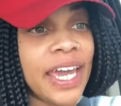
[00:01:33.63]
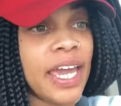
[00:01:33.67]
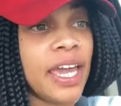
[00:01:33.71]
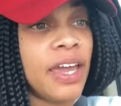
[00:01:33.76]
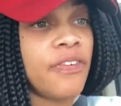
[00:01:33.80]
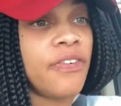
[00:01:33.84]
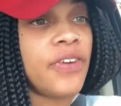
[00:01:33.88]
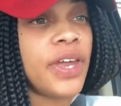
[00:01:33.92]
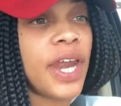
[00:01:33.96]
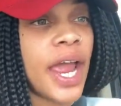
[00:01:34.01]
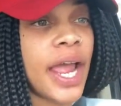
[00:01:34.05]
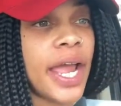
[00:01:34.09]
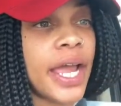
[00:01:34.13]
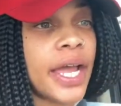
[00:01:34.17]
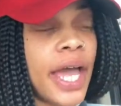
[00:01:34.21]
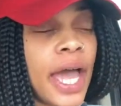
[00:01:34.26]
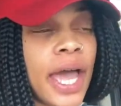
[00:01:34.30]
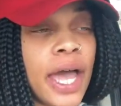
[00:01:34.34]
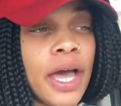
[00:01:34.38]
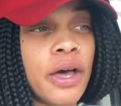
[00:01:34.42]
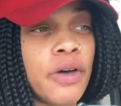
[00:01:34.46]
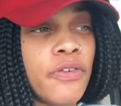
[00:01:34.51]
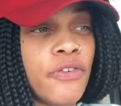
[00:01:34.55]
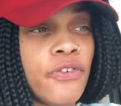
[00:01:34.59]
If it ain't
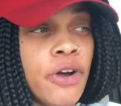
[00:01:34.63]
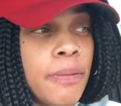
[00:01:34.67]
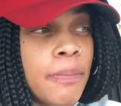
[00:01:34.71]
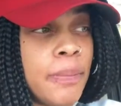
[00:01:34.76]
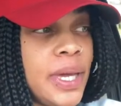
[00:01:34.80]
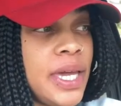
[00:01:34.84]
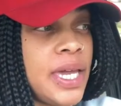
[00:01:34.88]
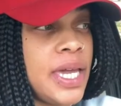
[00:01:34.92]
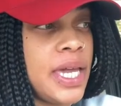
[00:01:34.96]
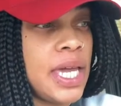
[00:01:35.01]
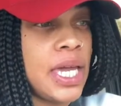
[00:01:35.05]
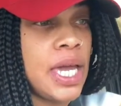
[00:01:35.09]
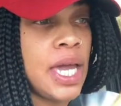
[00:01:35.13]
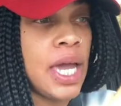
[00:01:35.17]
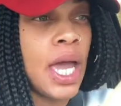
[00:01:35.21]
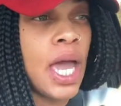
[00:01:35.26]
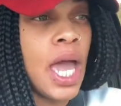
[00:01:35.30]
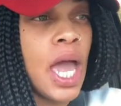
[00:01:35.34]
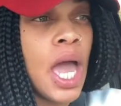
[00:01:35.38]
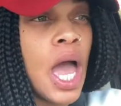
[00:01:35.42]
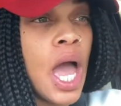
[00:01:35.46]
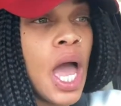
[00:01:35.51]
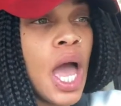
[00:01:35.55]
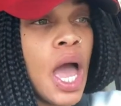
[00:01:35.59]
come from me,
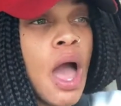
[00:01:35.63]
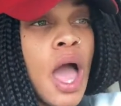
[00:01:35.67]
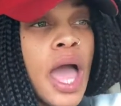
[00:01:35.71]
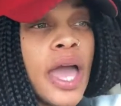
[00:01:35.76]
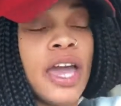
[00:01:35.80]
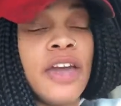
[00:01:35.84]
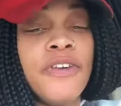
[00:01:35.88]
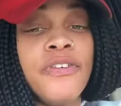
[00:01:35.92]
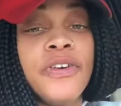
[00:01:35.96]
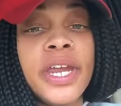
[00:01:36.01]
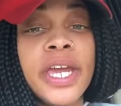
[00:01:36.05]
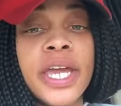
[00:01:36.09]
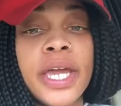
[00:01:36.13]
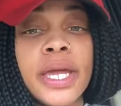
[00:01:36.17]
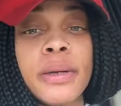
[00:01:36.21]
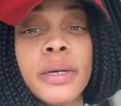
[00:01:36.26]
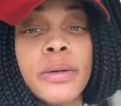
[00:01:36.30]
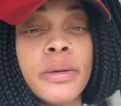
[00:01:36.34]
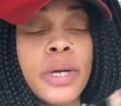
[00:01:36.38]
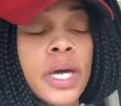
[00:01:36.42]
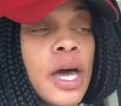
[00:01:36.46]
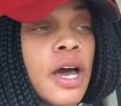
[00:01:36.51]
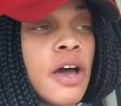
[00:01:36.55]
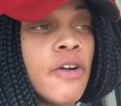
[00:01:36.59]
if it
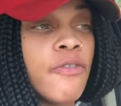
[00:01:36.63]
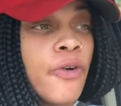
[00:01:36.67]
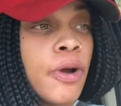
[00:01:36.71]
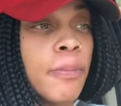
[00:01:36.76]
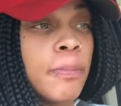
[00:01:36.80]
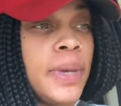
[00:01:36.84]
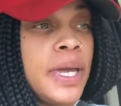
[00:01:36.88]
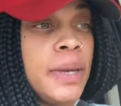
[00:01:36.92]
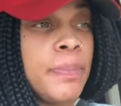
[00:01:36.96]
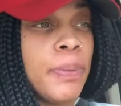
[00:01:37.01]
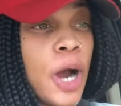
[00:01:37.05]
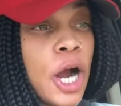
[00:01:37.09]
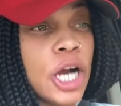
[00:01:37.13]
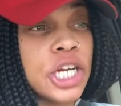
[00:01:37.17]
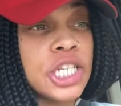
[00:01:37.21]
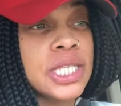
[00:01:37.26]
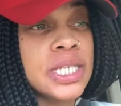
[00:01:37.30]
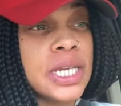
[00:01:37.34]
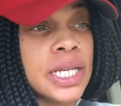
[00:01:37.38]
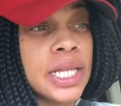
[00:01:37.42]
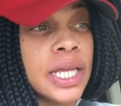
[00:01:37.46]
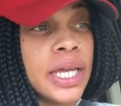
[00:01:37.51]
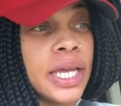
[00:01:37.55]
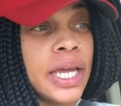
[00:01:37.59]
didn't come from me
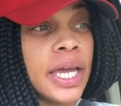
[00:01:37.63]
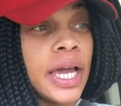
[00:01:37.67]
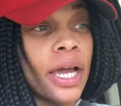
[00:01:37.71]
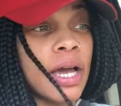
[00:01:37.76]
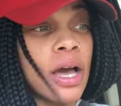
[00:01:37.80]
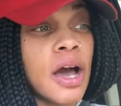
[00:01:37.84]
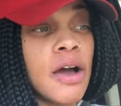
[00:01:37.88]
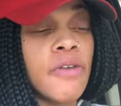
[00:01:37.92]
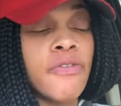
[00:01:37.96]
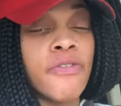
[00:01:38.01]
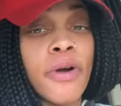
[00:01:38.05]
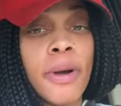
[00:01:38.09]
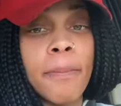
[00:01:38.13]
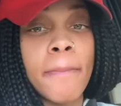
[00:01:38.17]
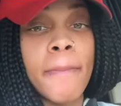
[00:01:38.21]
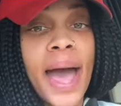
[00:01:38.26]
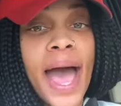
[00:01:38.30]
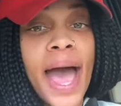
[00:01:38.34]
personally and come from